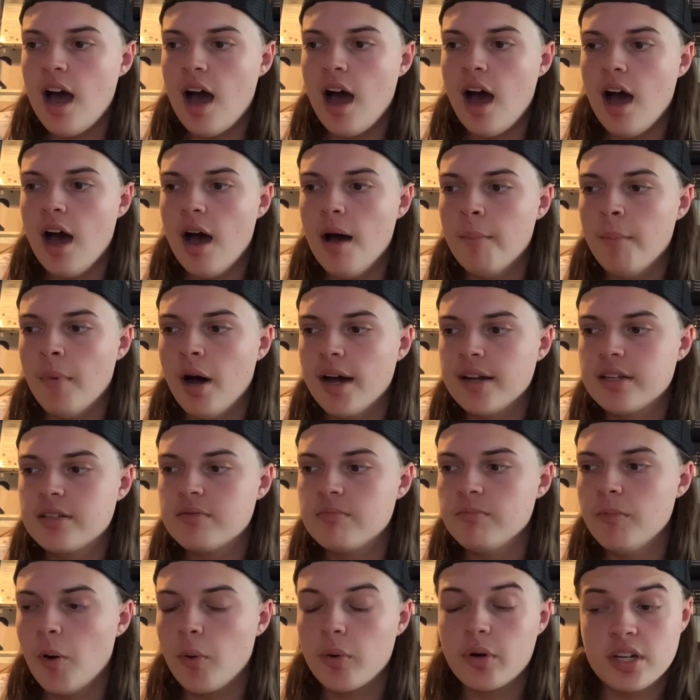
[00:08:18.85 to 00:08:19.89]
I'm
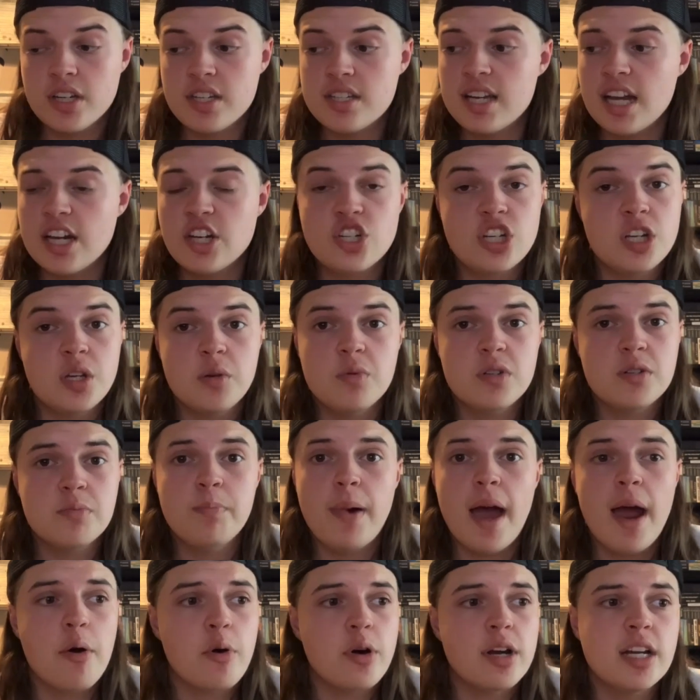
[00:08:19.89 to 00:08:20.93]
not going to say she was
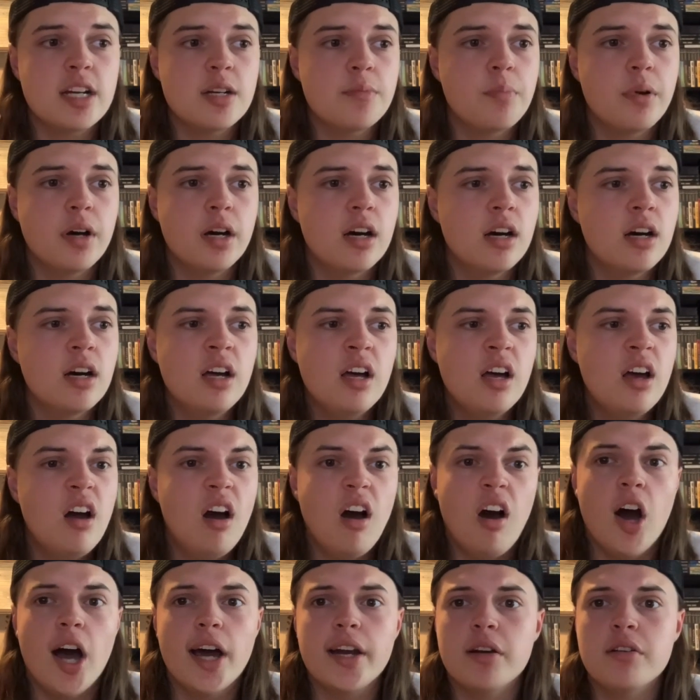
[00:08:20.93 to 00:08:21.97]
buried, but
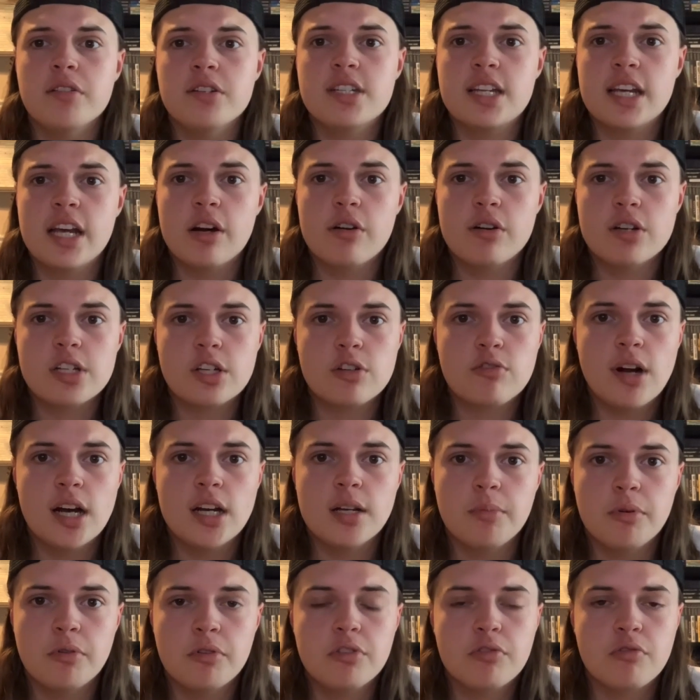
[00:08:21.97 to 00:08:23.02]
I don't see her as a
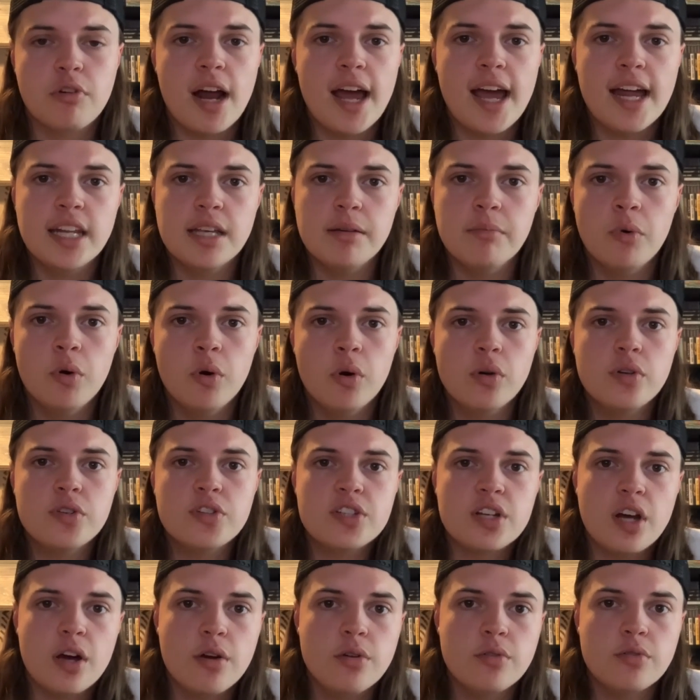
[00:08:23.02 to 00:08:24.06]
credible threat anymore.
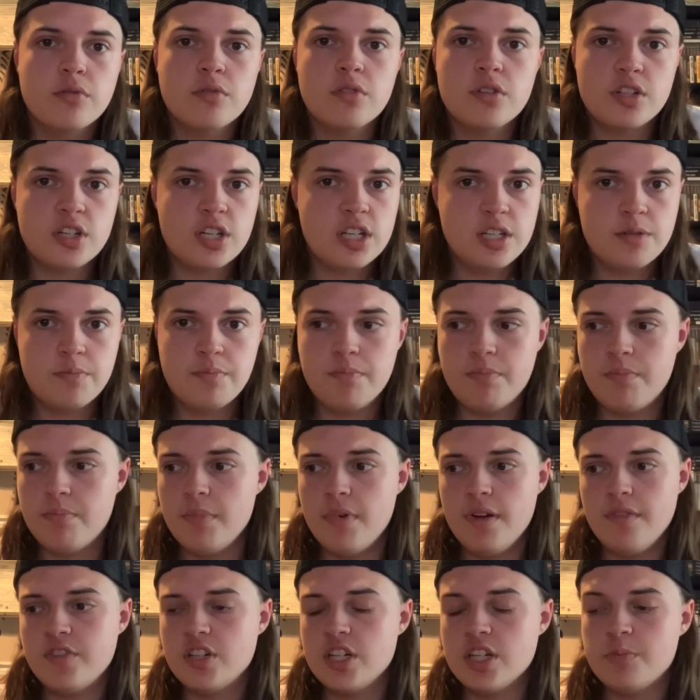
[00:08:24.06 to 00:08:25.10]
So
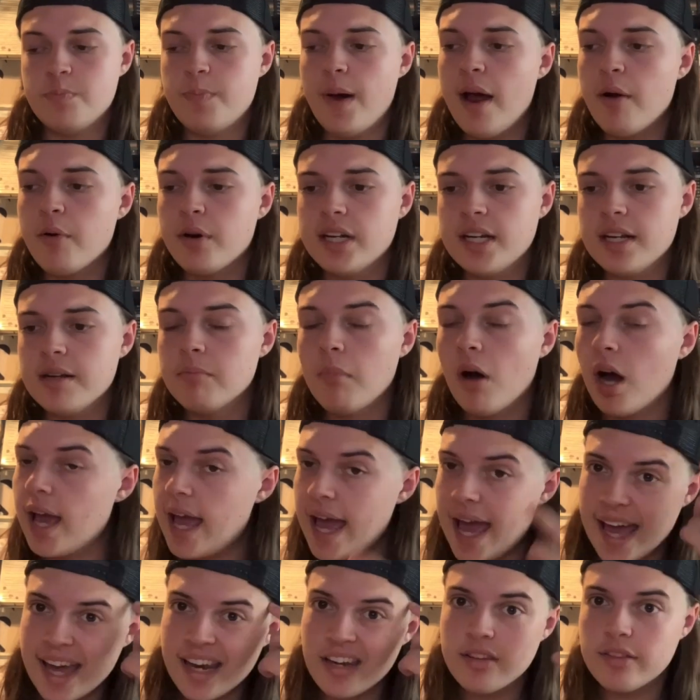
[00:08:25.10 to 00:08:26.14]
if she's buried in my
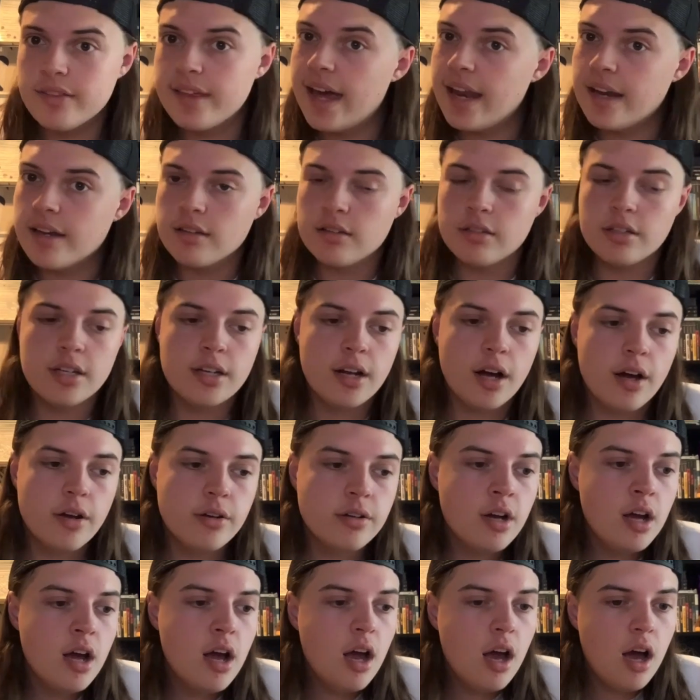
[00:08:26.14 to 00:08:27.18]
head, then, you know,
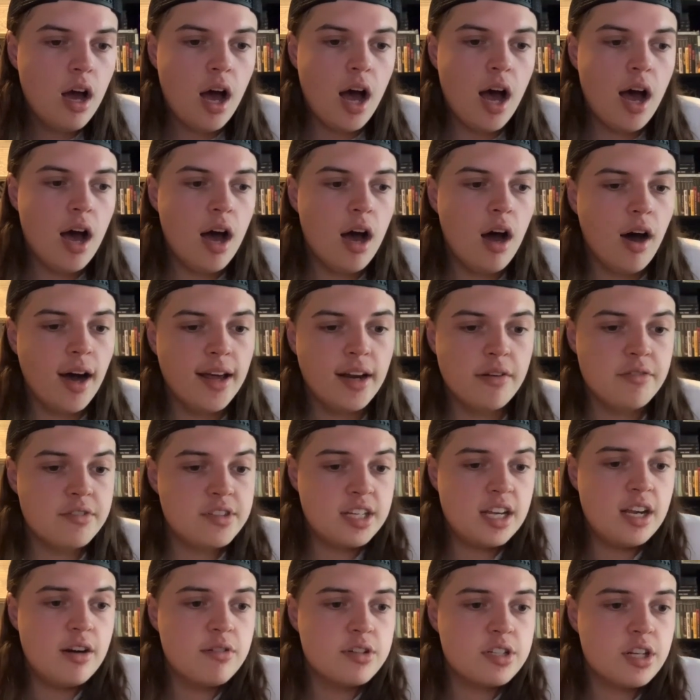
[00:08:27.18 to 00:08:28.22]
I don't
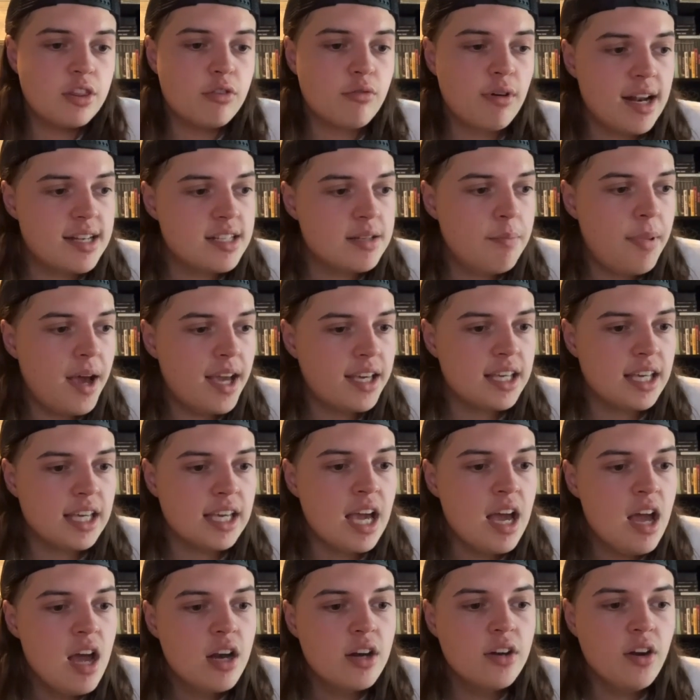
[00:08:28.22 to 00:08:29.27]
see her as a threat to Becky.
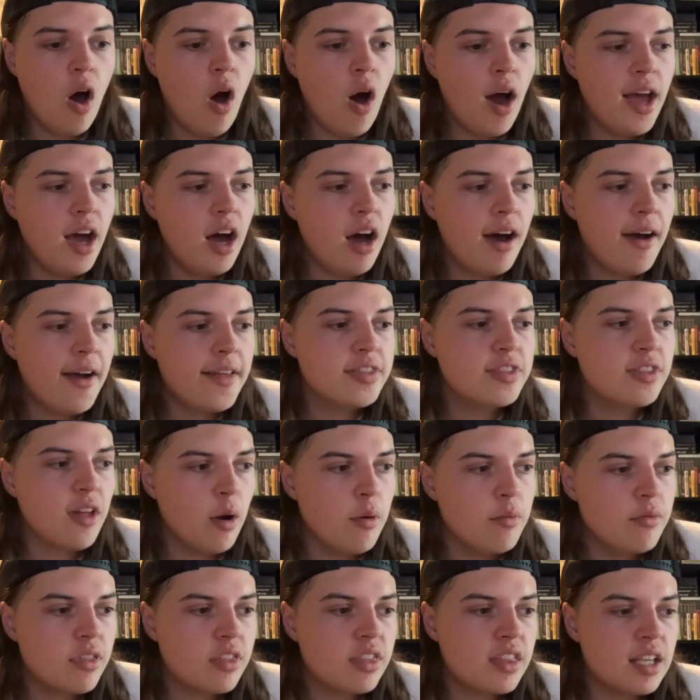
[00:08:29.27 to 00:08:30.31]
Nia, I
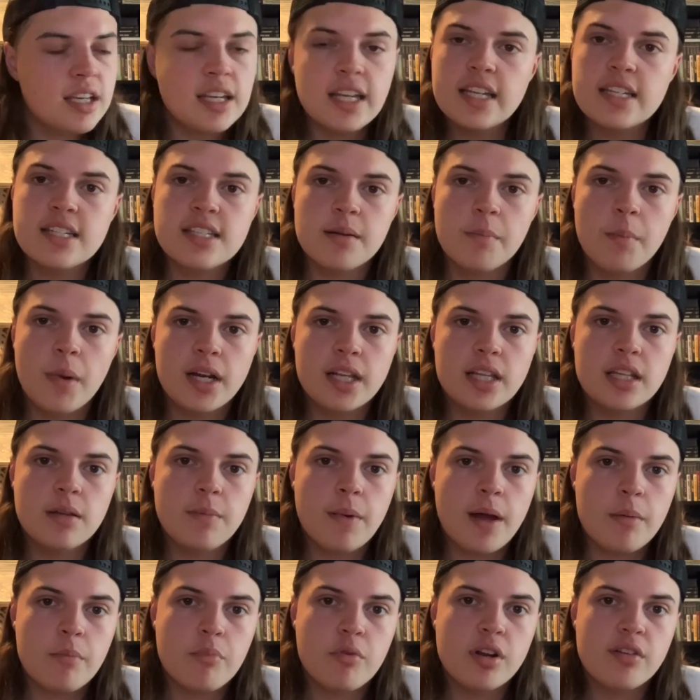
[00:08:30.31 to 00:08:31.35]
don't think, needs the Money in the
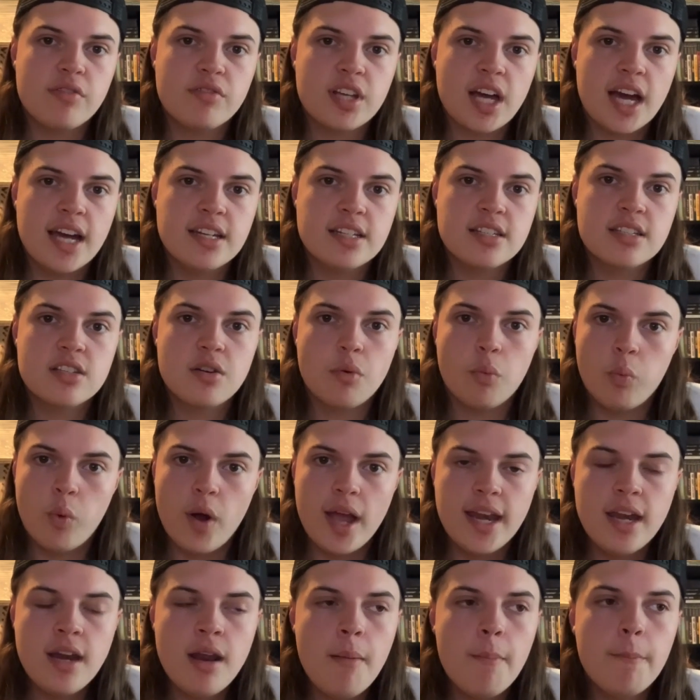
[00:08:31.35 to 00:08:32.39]
Bank briefcase to
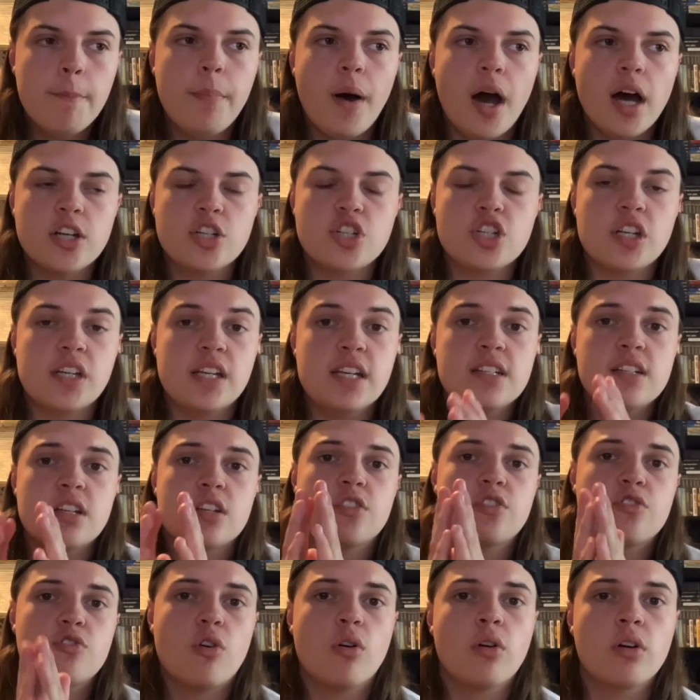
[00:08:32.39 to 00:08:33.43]
win, but she is a
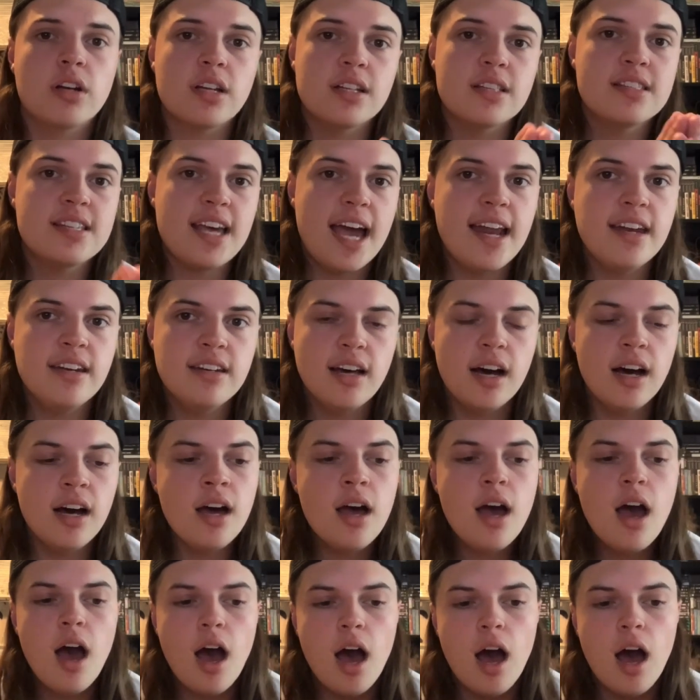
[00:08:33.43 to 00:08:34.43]
strong contender.